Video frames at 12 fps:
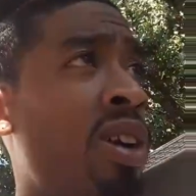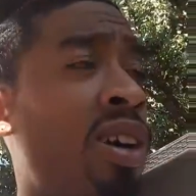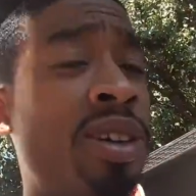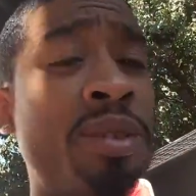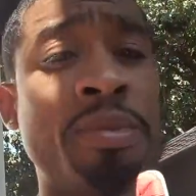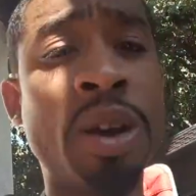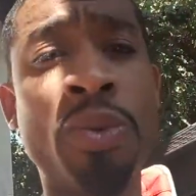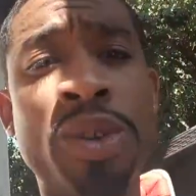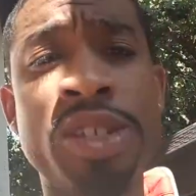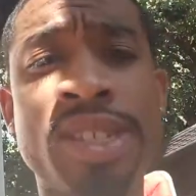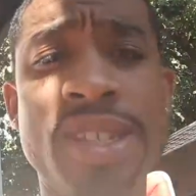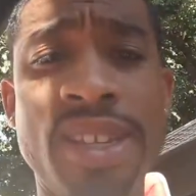I
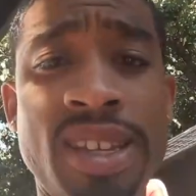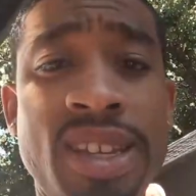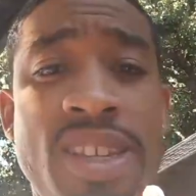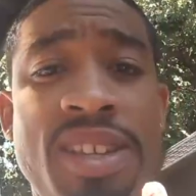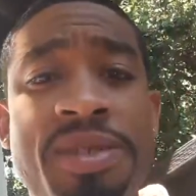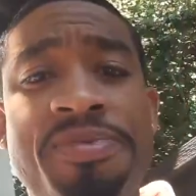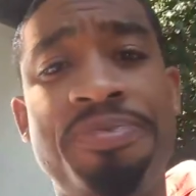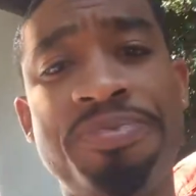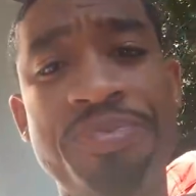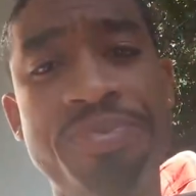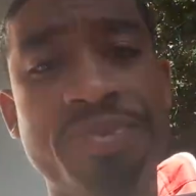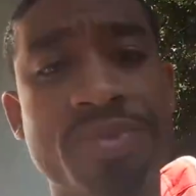want to see.
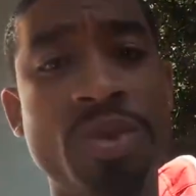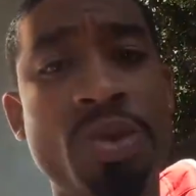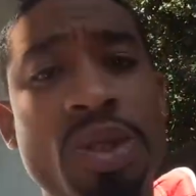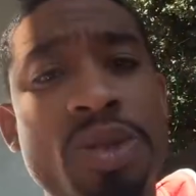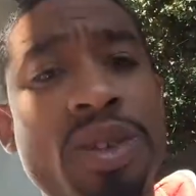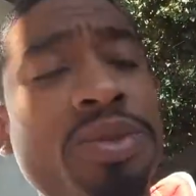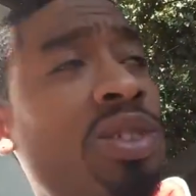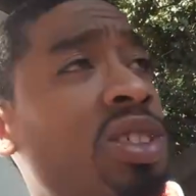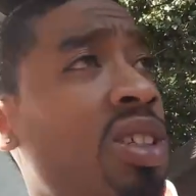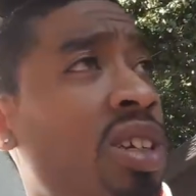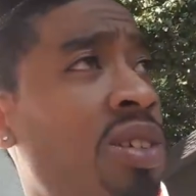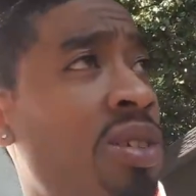What's I want
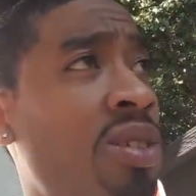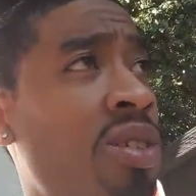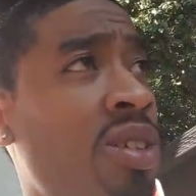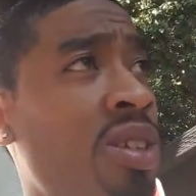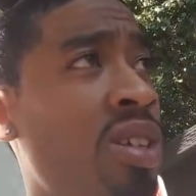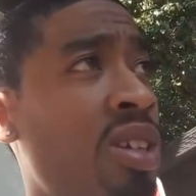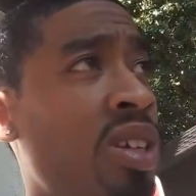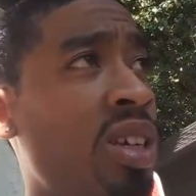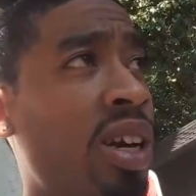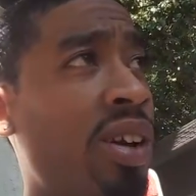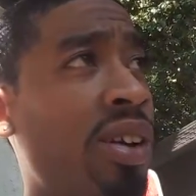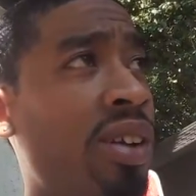to see?
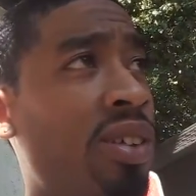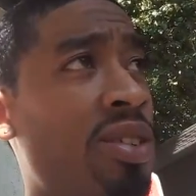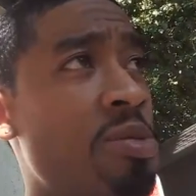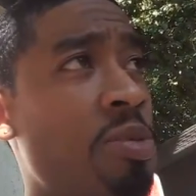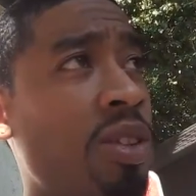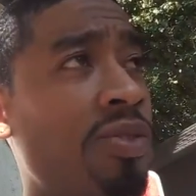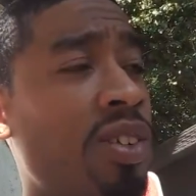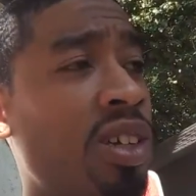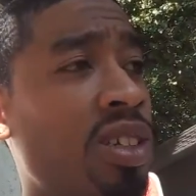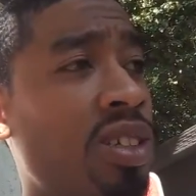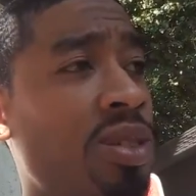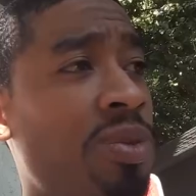Out here in this
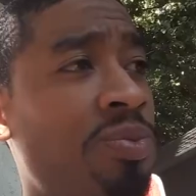motherfucker.